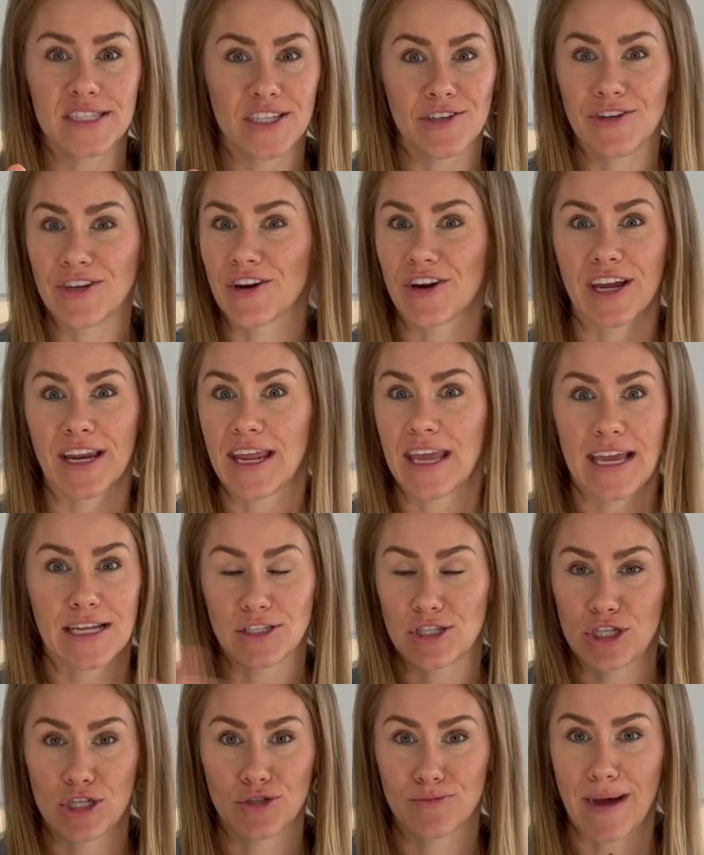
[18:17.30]
you, you're gonna get
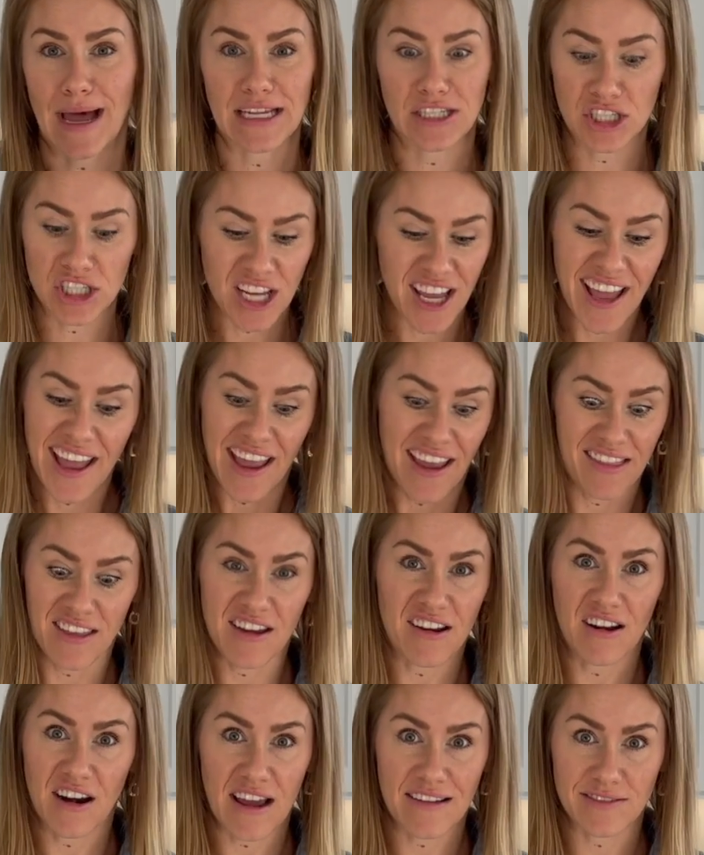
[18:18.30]
too much and then
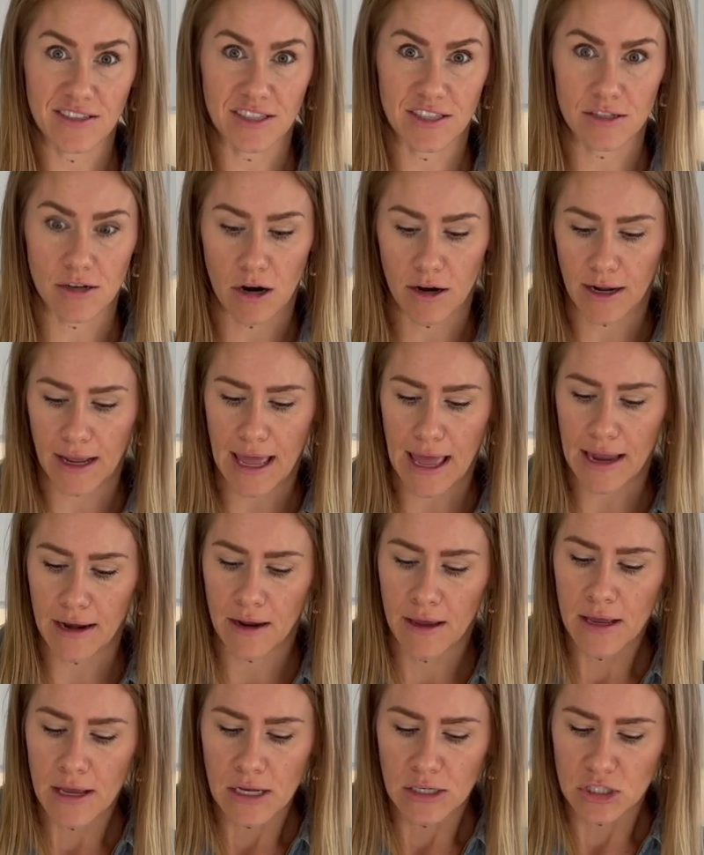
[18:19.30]
you're gonna have to start again.
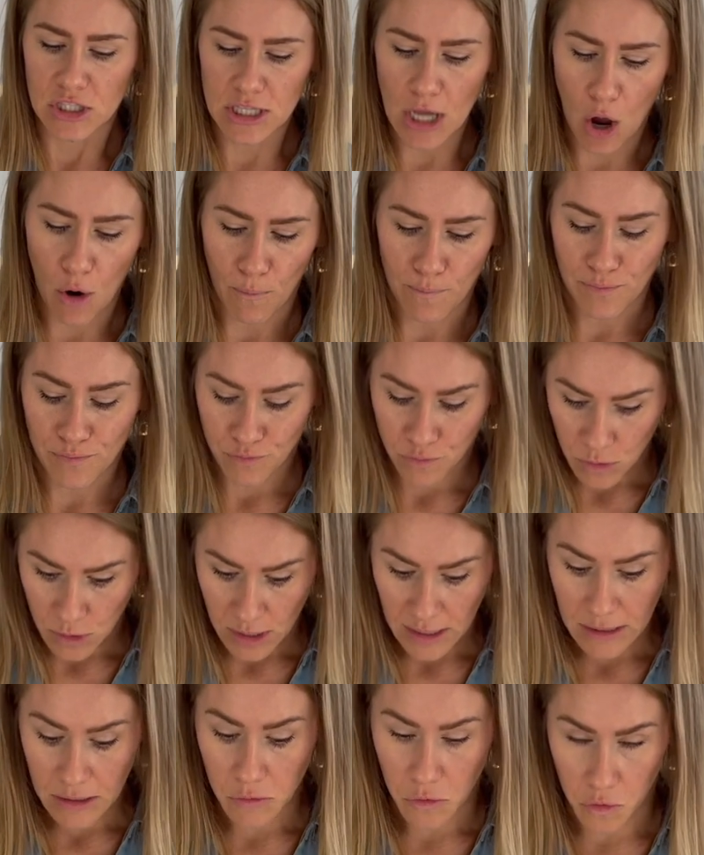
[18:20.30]
So
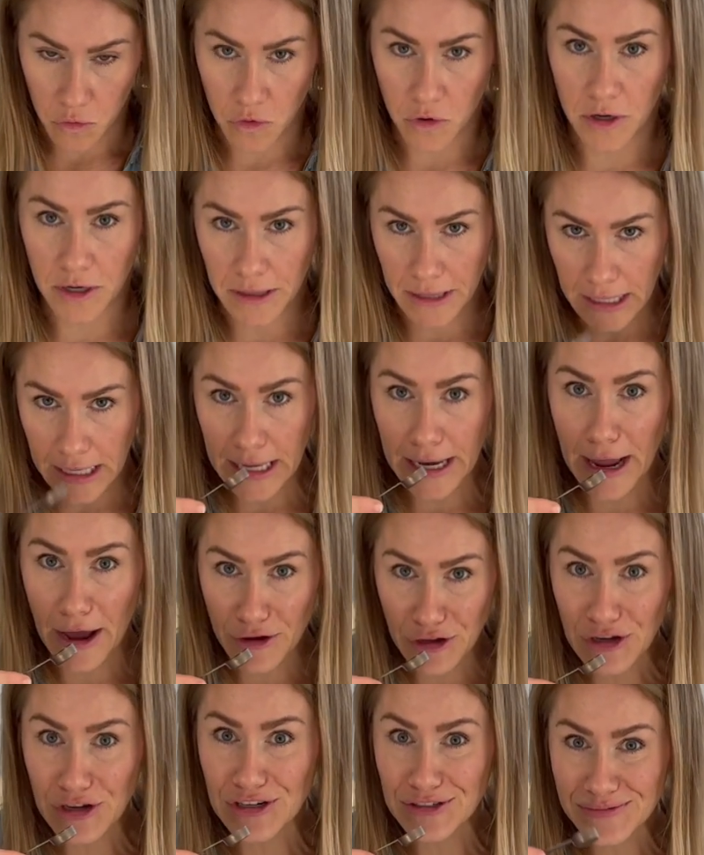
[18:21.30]
really get
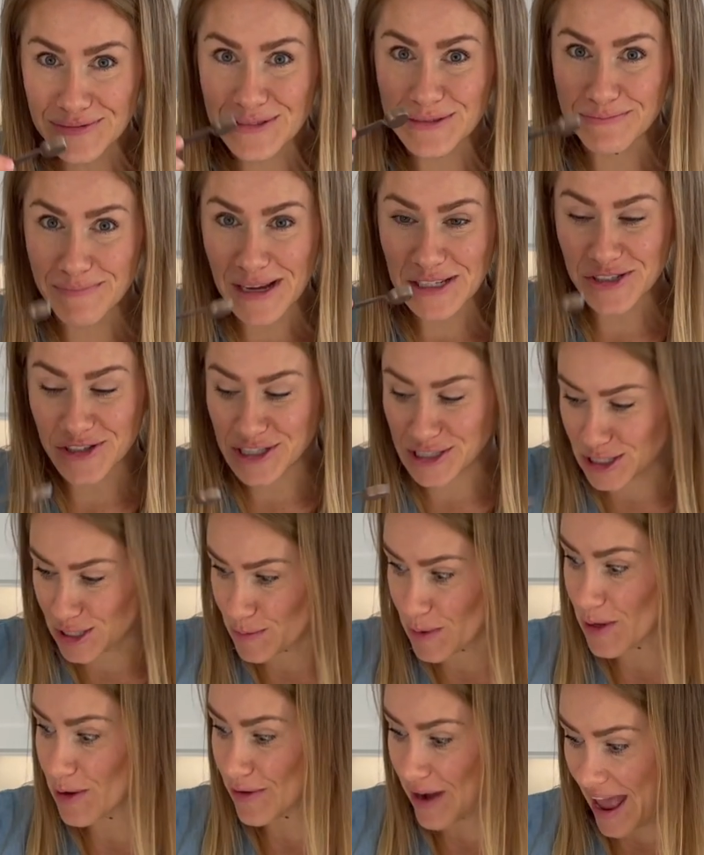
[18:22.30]
out your measuring
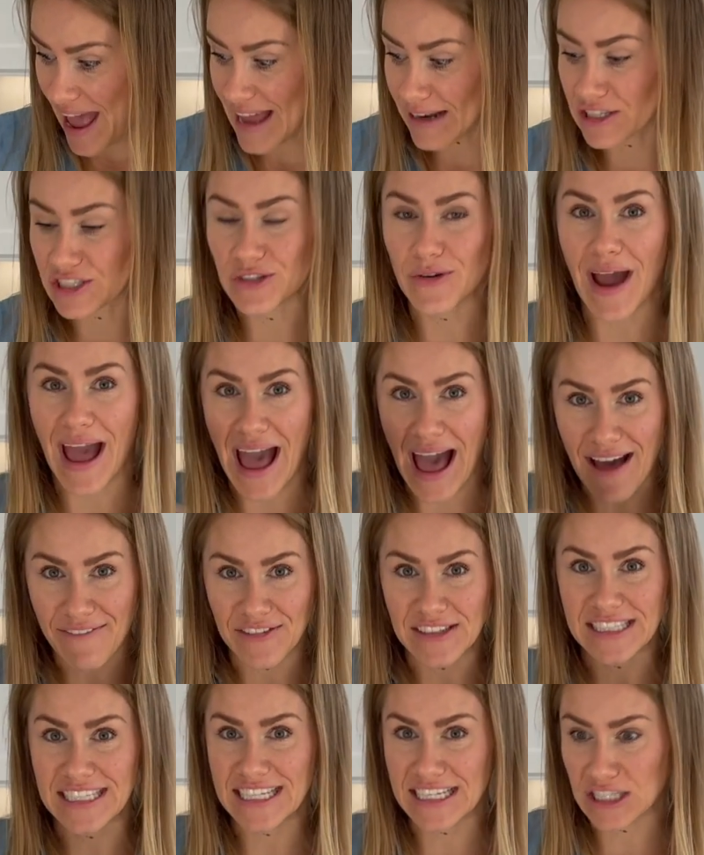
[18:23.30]
spoon and do half
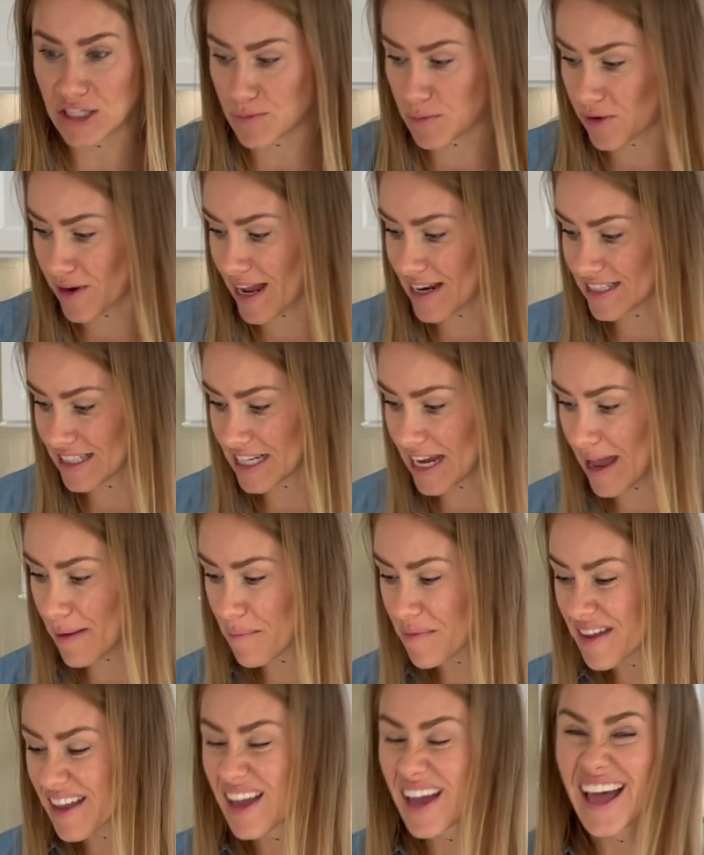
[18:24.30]
a teaspoon at a time.
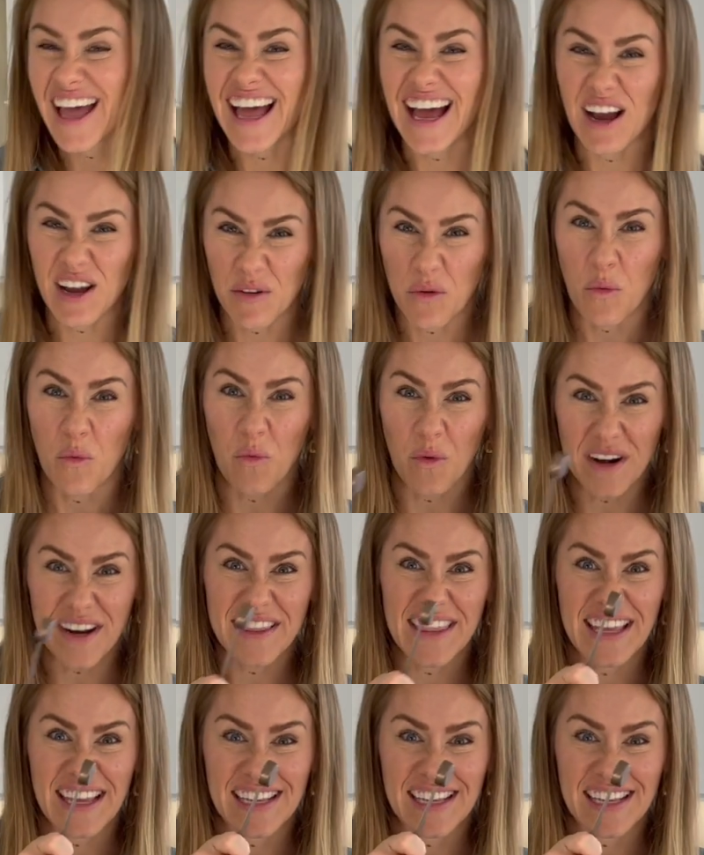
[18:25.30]
One of the